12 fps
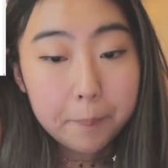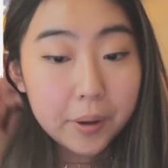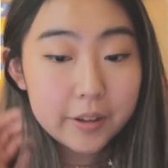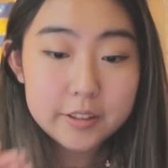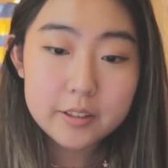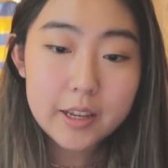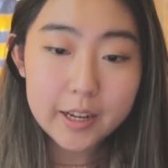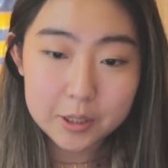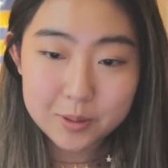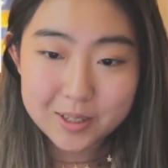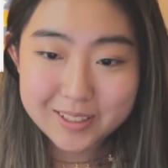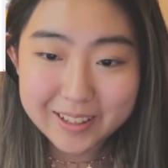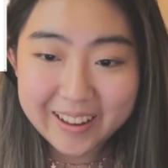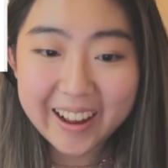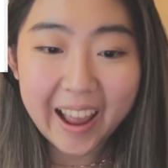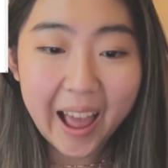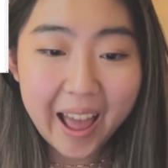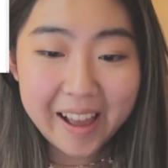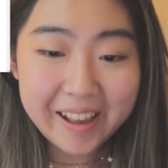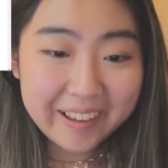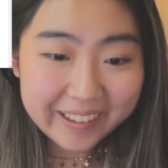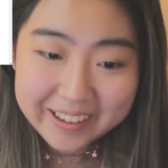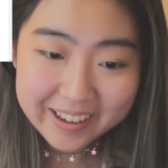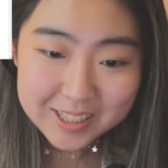But anyways,
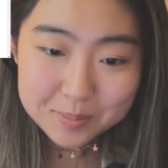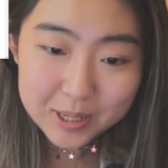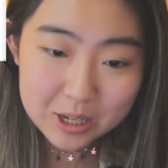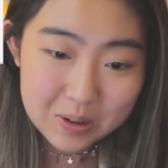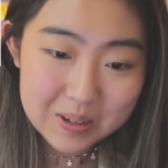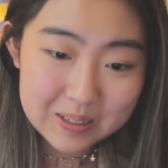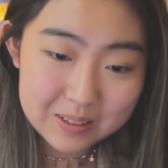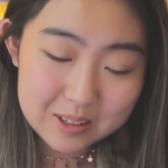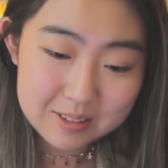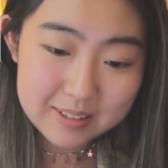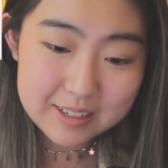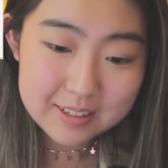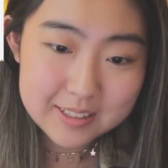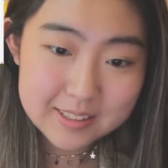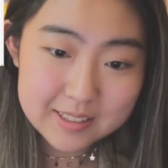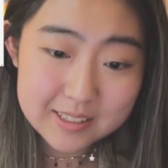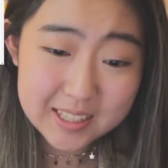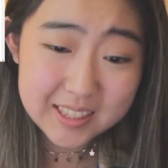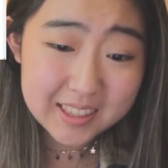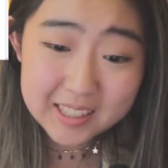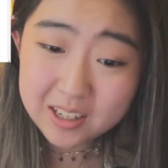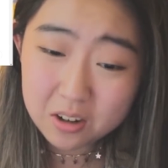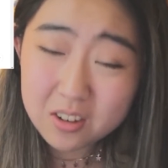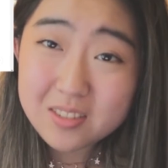I guess my current career is in
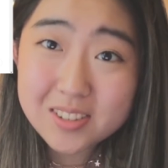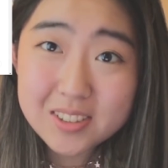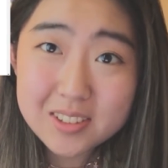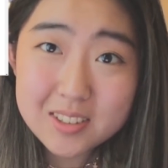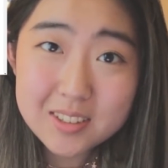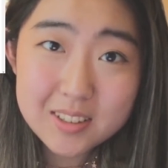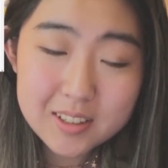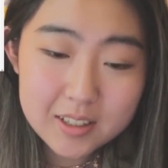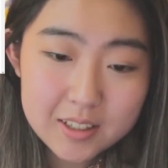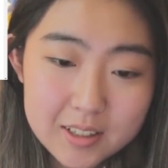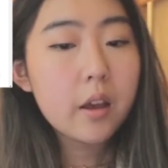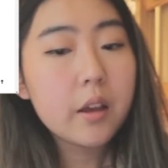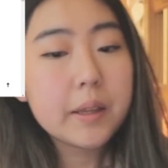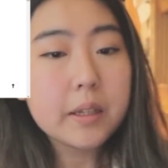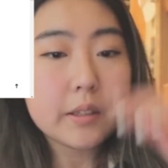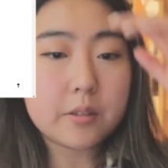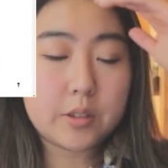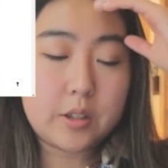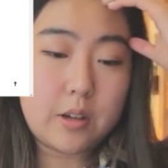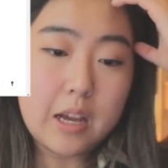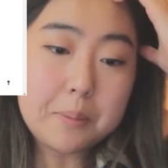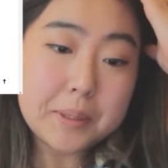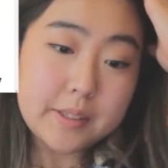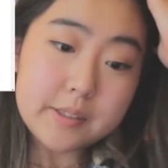the arts? I don't know.
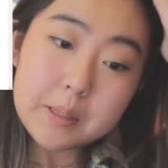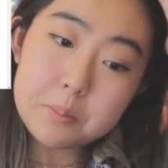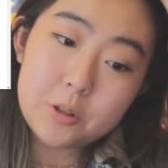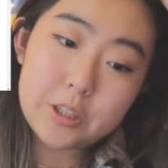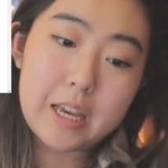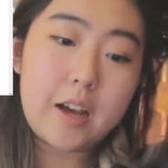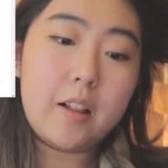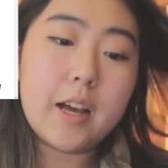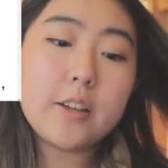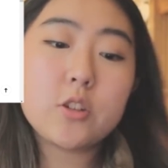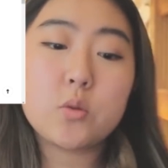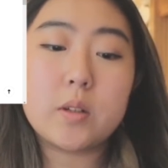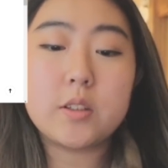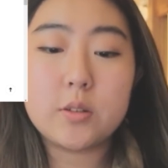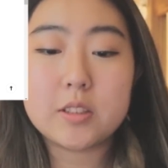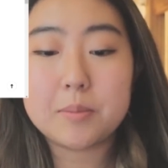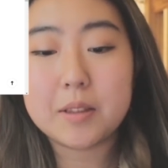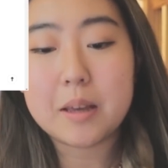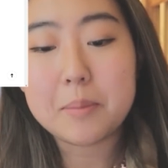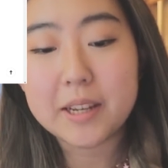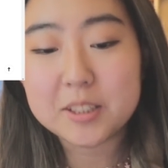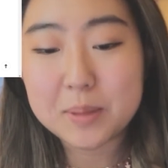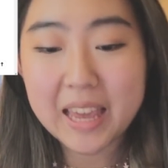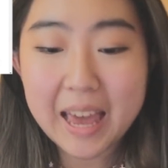I'm a simple gal. I just want to do something that
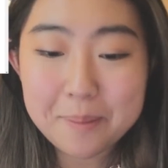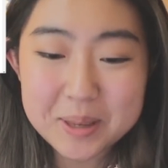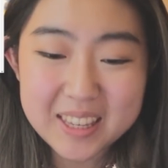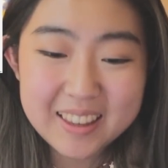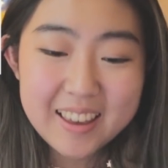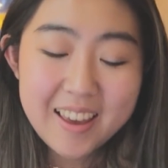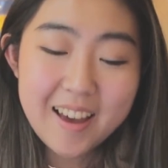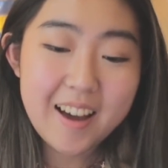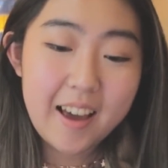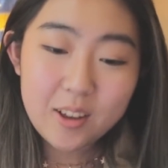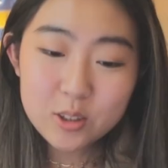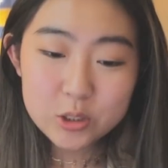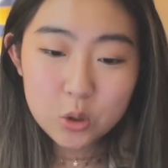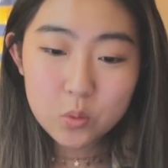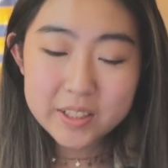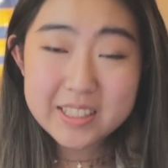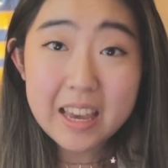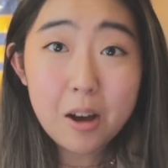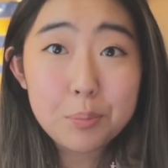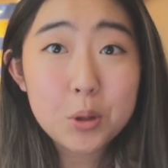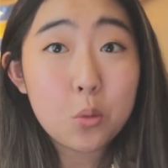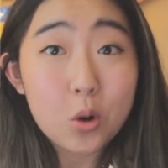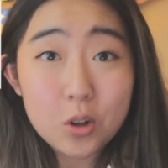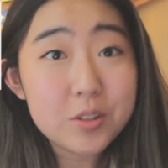makes me happy. I also want to help
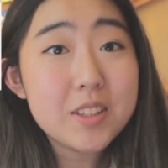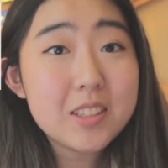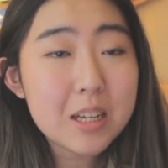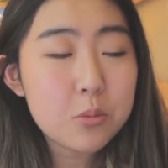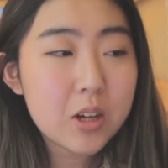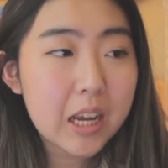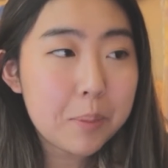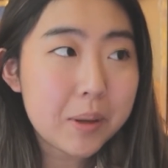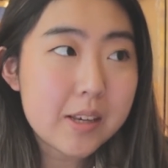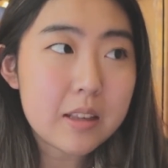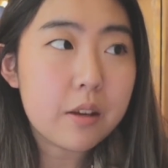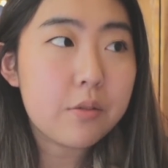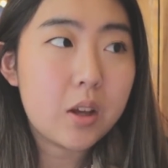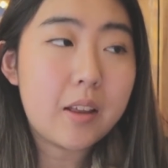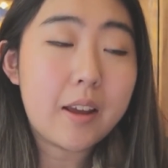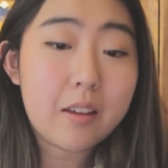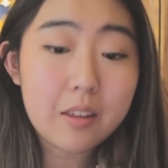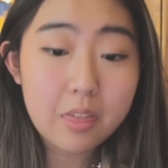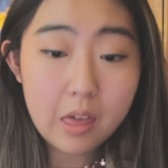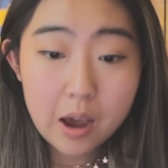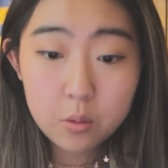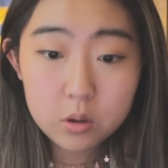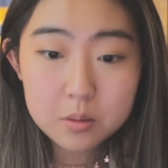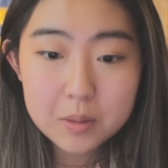the world in some way because I feel like
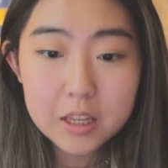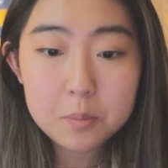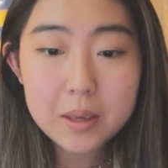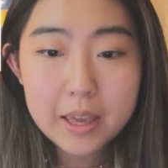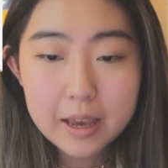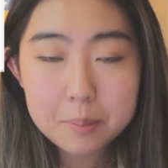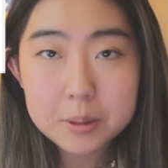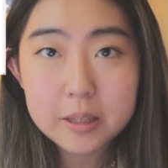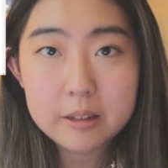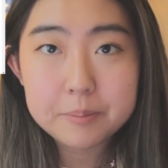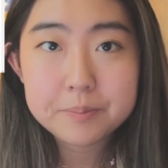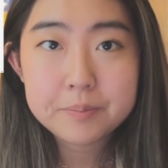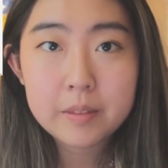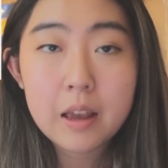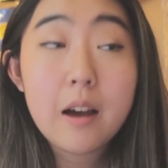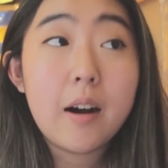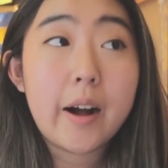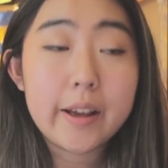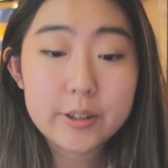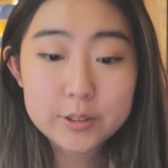that would make me happy. I